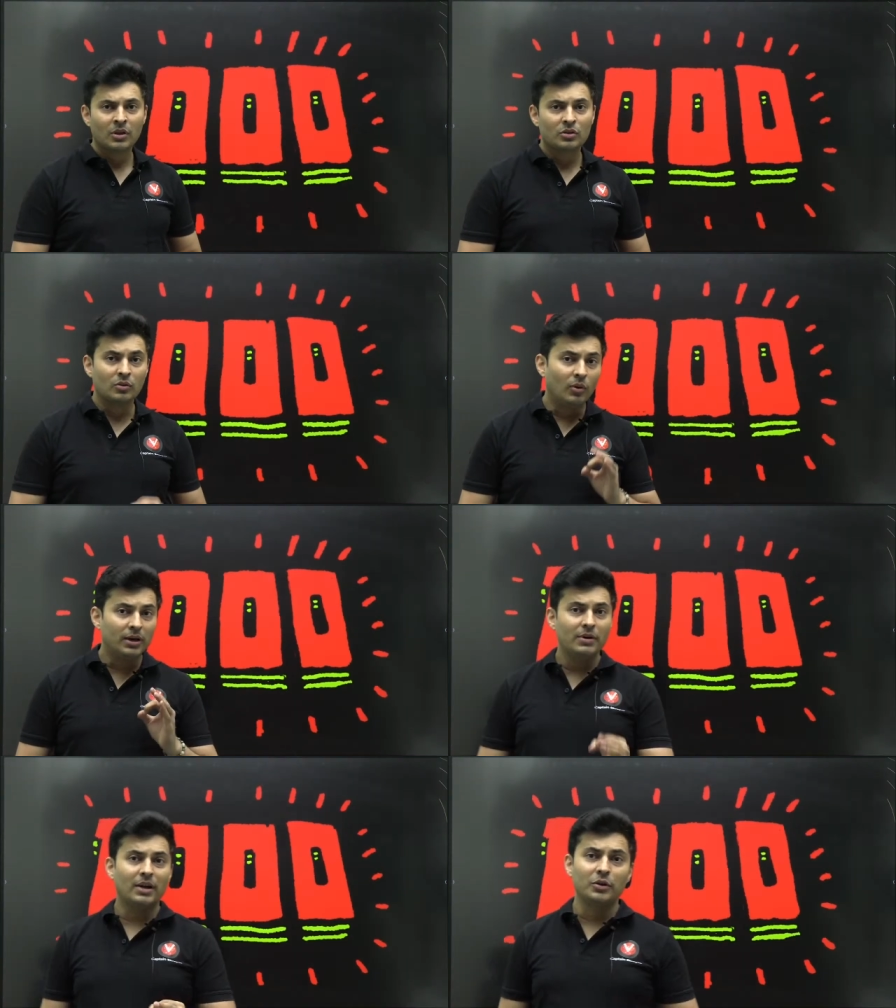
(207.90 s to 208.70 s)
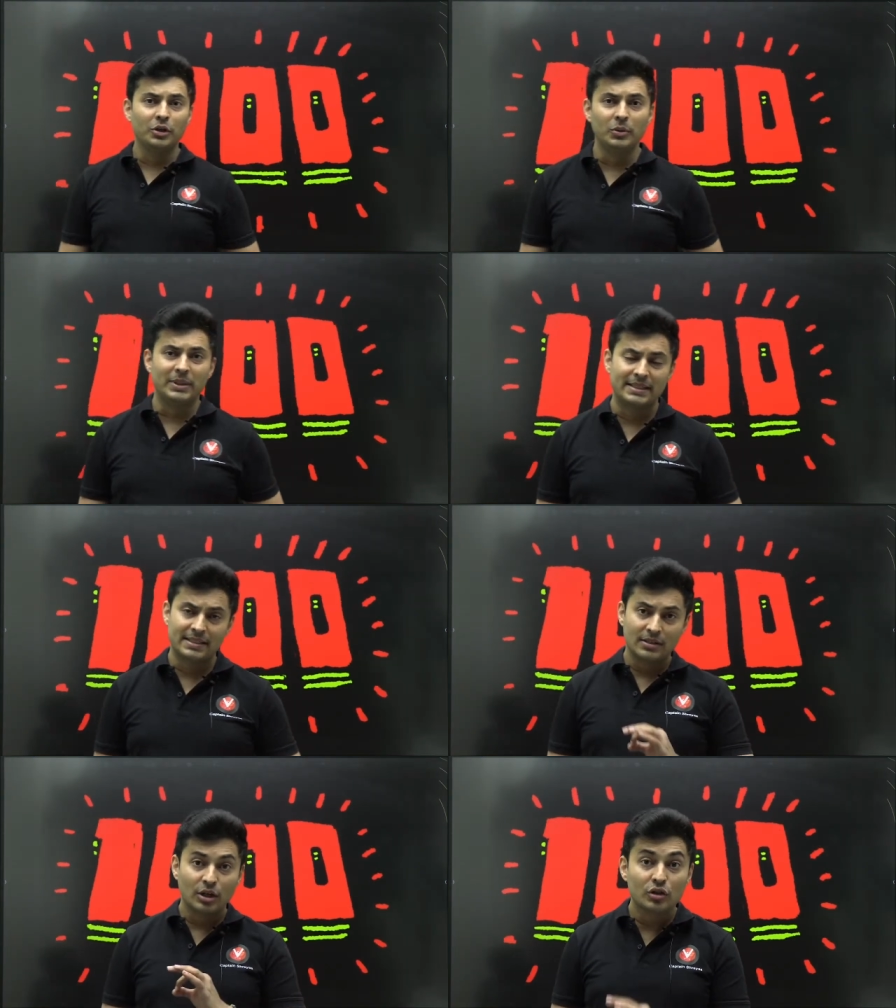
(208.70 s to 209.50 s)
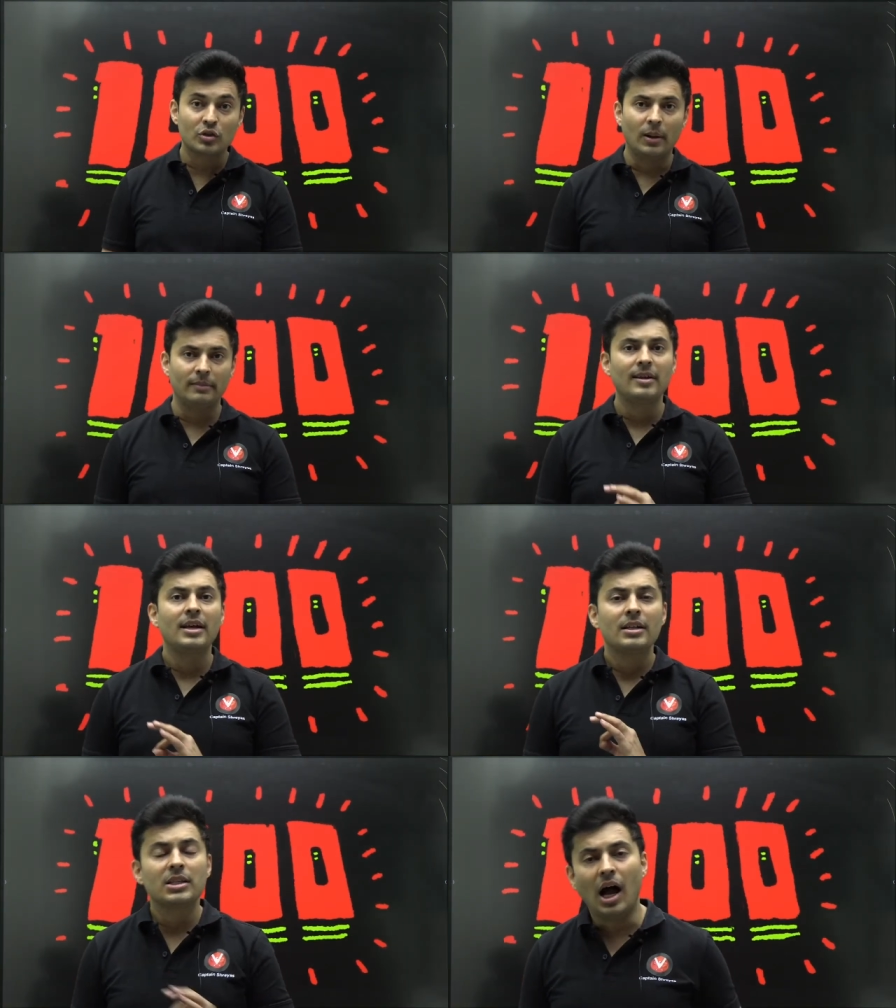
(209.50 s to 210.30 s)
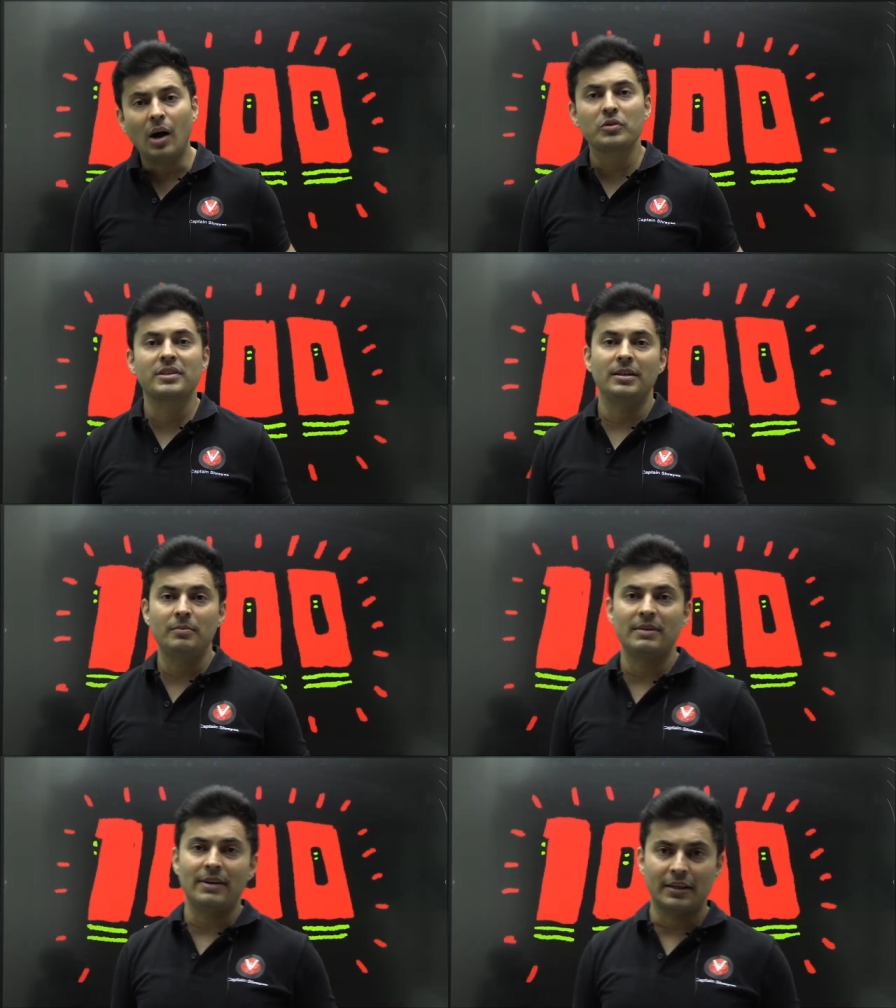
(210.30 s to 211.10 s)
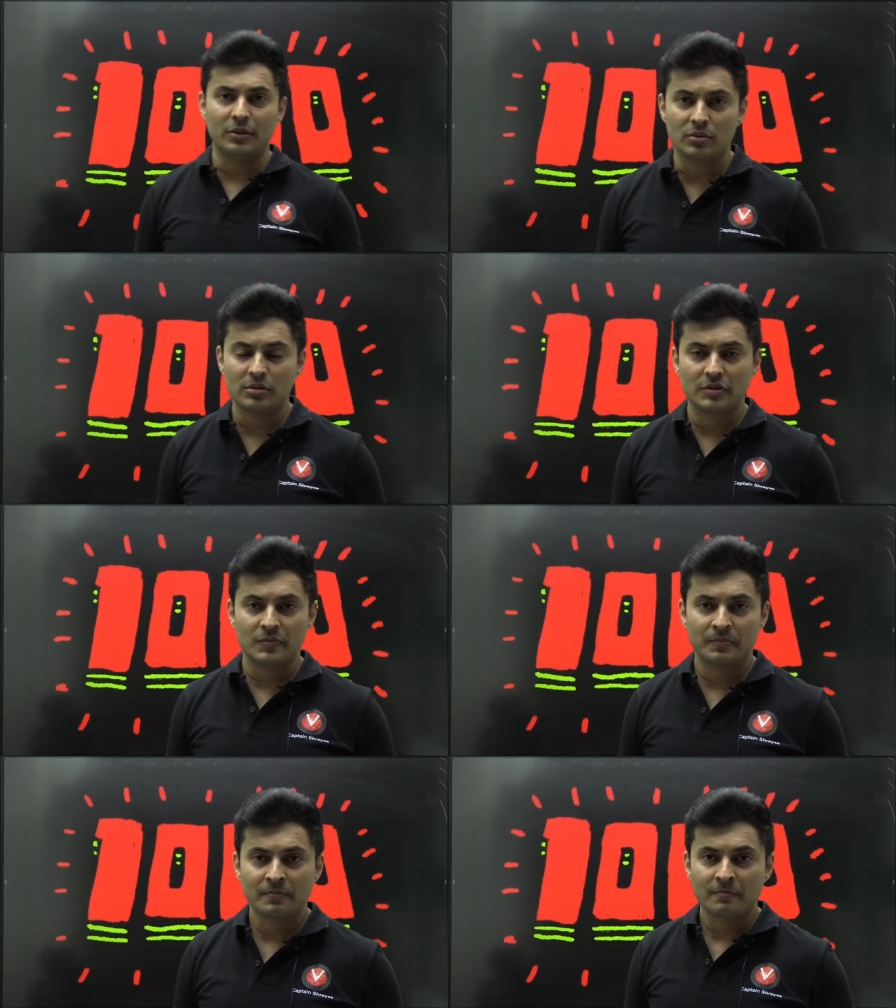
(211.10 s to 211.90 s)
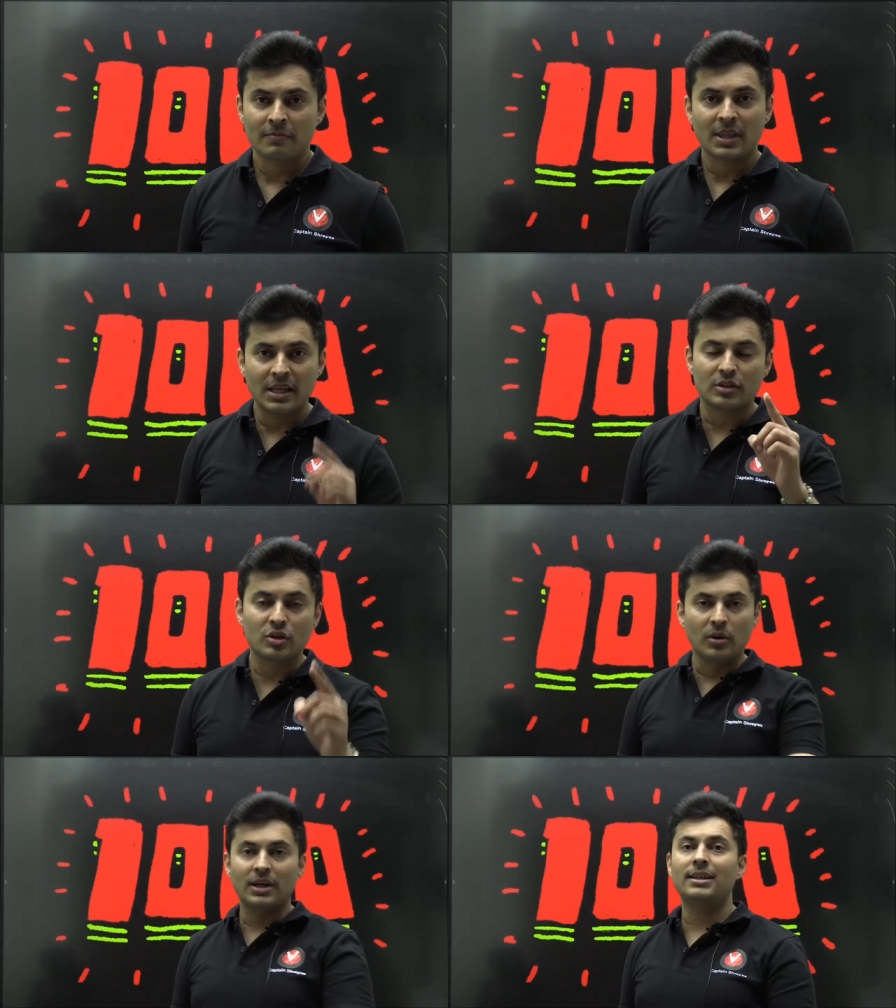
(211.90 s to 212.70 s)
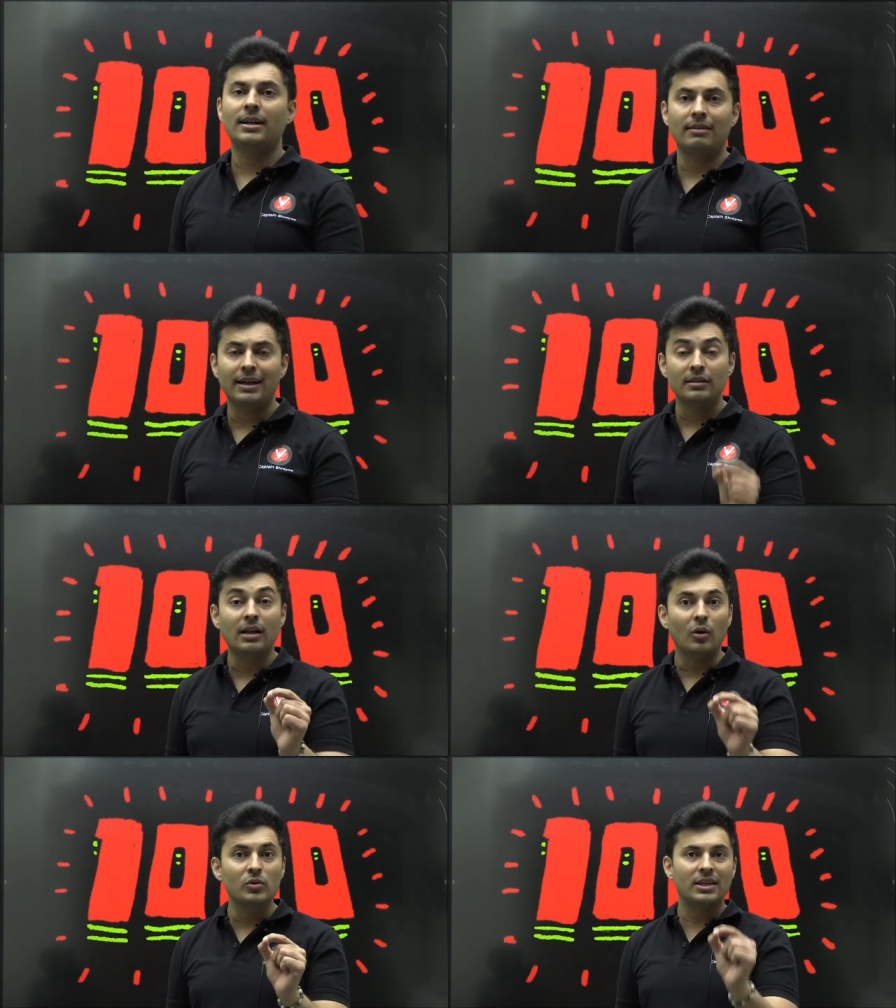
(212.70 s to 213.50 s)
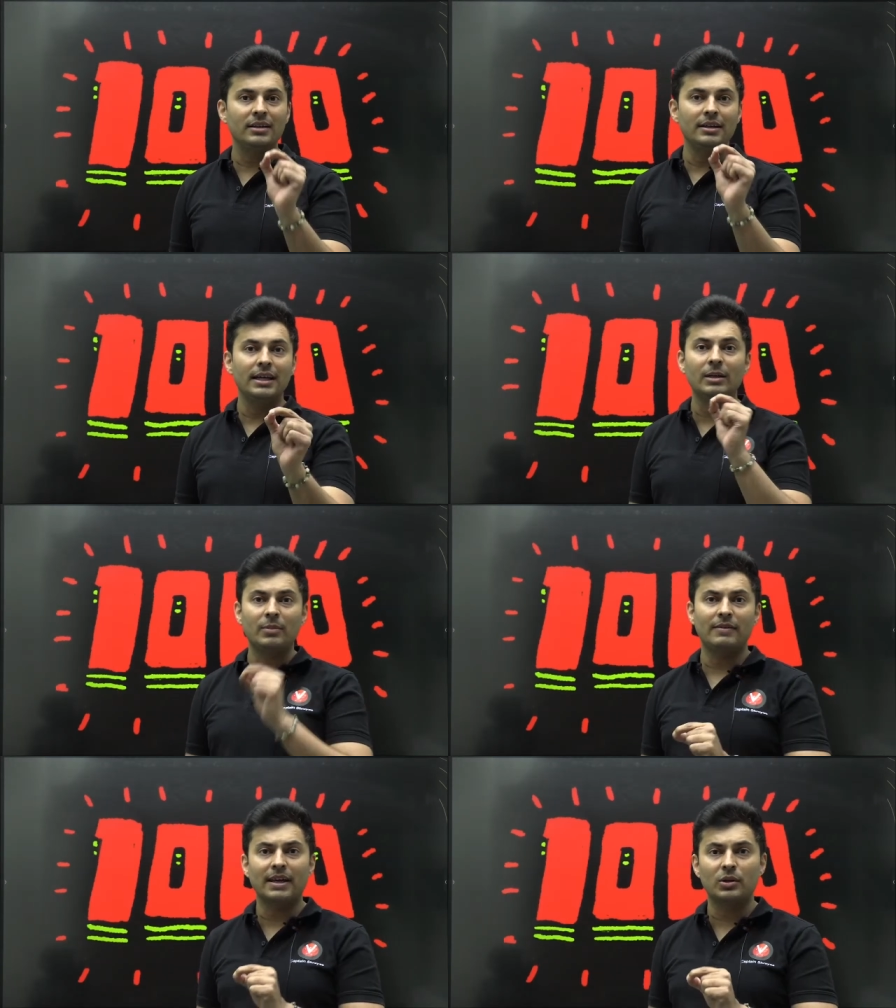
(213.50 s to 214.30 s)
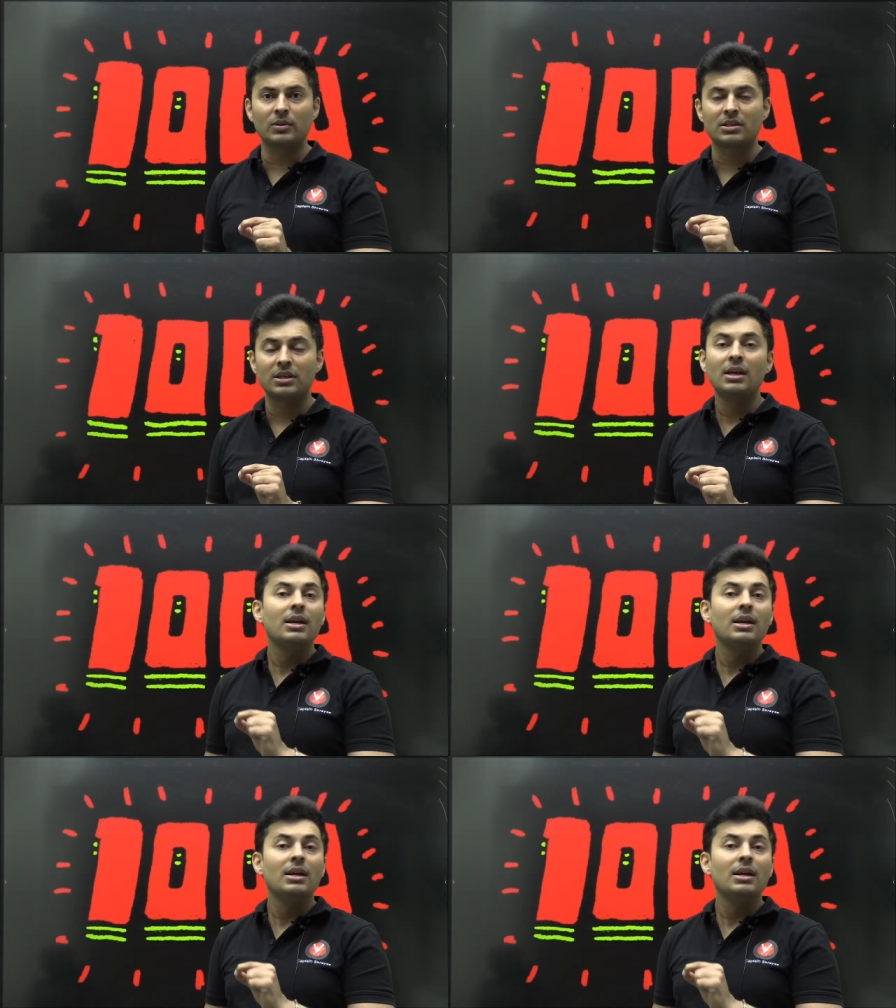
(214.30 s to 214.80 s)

so what we are going to do is solve 1000 pyqs Yes, you heard that right. 1000 NEET PYQs.